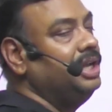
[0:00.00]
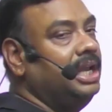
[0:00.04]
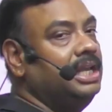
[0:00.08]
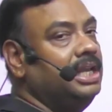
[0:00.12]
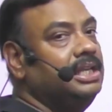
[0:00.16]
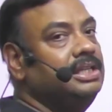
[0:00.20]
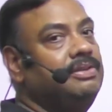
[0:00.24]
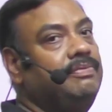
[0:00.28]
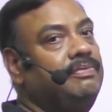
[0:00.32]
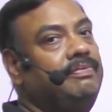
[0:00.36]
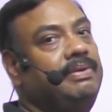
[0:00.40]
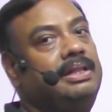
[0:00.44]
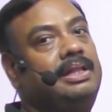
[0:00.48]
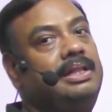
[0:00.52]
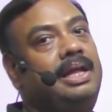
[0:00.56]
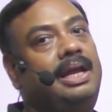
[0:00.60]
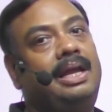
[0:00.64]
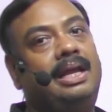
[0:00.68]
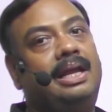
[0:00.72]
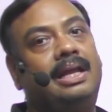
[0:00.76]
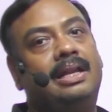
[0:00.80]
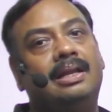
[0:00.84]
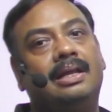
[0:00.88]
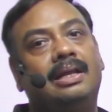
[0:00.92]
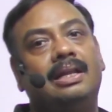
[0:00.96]
with the
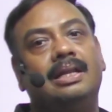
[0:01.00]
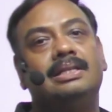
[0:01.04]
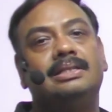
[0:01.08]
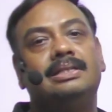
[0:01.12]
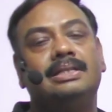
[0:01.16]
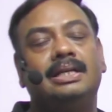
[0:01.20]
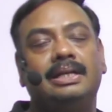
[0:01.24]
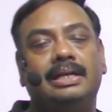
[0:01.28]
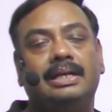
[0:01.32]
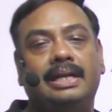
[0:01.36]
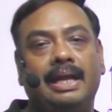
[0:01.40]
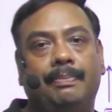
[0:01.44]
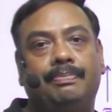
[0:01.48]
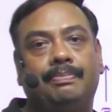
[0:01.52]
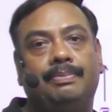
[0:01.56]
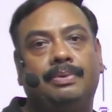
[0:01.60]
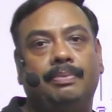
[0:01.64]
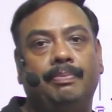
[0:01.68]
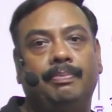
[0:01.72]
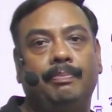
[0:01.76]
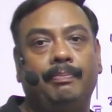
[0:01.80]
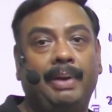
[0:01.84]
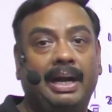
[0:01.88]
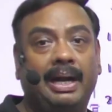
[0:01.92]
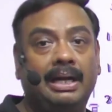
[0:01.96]
increasing depth.
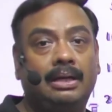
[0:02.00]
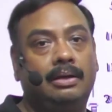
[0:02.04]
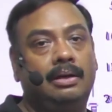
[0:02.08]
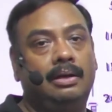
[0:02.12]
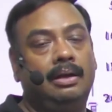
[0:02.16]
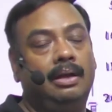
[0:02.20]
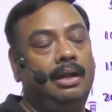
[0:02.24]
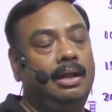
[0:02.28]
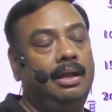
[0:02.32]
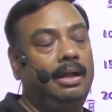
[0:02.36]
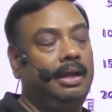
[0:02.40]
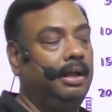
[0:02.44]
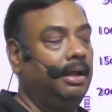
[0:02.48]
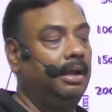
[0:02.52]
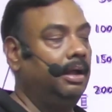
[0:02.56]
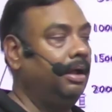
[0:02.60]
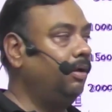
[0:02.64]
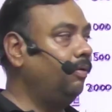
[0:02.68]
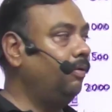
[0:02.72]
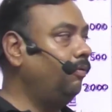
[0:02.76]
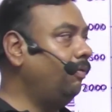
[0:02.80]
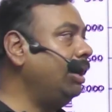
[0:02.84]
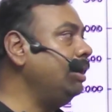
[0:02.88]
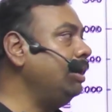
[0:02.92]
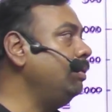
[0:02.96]
But
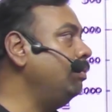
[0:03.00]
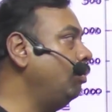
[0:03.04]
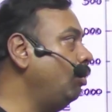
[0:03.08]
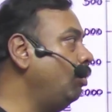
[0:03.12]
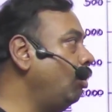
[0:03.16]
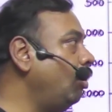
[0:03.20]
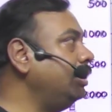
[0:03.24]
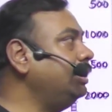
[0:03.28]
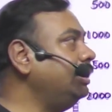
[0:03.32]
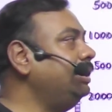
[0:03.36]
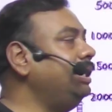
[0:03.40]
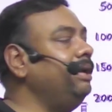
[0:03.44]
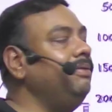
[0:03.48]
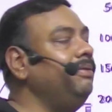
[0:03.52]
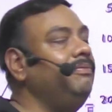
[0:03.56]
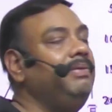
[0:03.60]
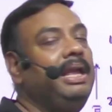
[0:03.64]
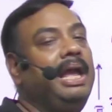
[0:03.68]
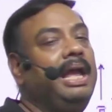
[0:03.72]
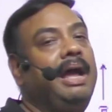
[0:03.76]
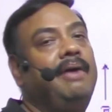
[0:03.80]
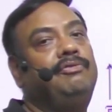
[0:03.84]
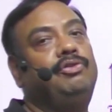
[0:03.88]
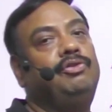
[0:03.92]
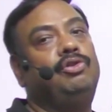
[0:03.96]
one more thing we
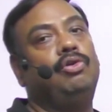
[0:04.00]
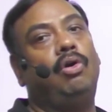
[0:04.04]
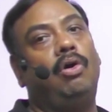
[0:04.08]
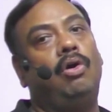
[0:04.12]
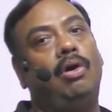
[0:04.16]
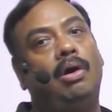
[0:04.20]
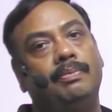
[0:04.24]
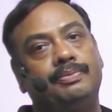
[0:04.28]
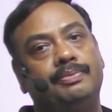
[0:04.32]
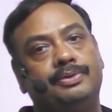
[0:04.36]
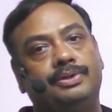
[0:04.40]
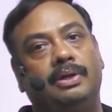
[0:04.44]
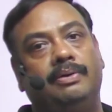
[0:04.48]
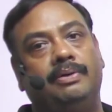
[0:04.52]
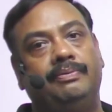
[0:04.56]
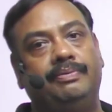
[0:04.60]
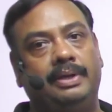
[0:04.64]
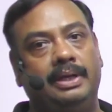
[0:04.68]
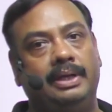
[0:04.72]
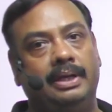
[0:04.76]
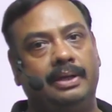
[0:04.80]
have to observe here.